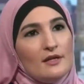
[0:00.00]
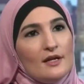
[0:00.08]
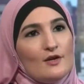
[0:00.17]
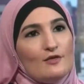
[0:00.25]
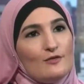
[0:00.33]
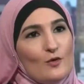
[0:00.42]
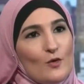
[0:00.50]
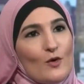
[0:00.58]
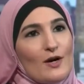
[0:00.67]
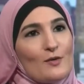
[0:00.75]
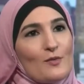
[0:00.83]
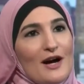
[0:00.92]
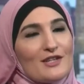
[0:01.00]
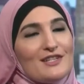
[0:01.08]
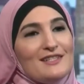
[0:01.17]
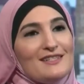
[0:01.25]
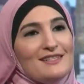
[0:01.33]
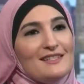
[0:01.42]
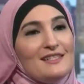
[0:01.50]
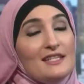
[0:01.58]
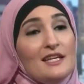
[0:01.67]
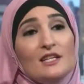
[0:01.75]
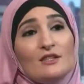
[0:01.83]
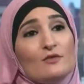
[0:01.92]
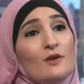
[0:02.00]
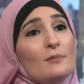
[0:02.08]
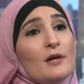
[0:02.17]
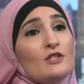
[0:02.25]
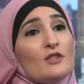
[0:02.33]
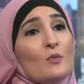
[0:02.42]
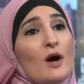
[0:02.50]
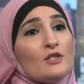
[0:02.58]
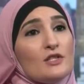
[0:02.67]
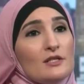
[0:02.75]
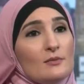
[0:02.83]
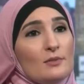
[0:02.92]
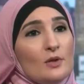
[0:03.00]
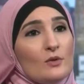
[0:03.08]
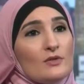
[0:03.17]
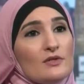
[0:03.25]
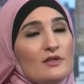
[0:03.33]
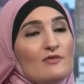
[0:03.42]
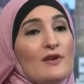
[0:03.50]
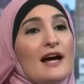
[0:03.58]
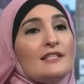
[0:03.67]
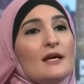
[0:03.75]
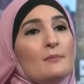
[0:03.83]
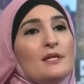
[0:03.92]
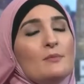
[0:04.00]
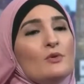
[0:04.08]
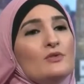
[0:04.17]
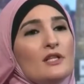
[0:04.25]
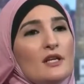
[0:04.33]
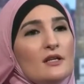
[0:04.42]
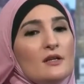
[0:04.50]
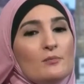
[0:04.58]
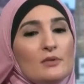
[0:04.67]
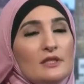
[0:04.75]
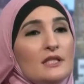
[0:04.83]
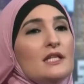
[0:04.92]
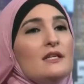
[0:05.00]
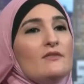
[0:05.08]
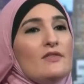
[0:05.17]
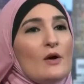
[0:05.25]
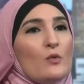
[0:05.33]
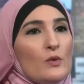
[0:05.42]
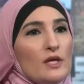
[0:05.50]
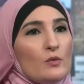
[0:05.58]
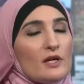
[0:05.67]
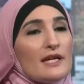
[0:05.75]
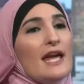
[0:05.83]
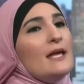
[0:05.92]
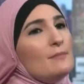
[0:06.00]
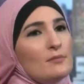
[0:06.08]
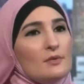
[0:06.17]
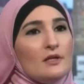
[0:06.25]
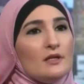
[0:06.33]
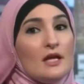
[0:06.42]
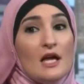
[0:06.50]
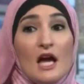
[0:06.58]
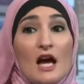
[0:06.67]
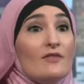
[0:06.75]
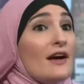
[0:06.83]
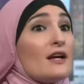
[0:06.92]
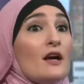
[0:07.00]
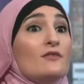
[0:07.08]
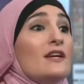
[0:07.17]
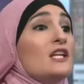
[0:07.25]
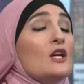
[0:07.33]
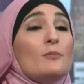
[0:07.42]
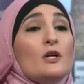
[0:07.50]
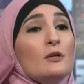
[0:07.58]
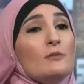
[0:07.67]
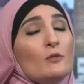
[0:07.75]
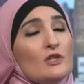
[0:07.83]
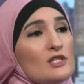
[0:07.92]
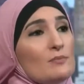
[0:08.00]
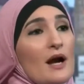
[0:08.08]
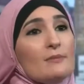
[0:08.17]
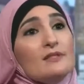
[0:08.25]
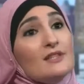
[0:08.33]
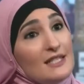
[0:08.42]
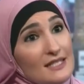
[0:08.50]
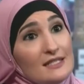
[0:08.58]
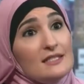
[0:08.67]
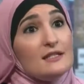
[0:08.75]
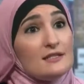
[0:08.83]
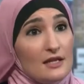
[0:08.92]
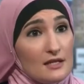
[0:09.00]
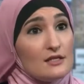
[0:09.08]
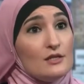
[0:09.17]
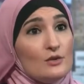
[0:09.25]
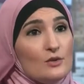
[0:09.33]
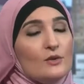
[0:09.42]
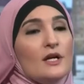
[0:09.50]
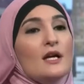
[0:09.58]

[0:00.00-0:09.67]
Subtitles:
for Washington, D.C. hit the front page of the Washington Post. The fact that people didn't believe that we were capable of getting a permit, which is probably the easiest thing to do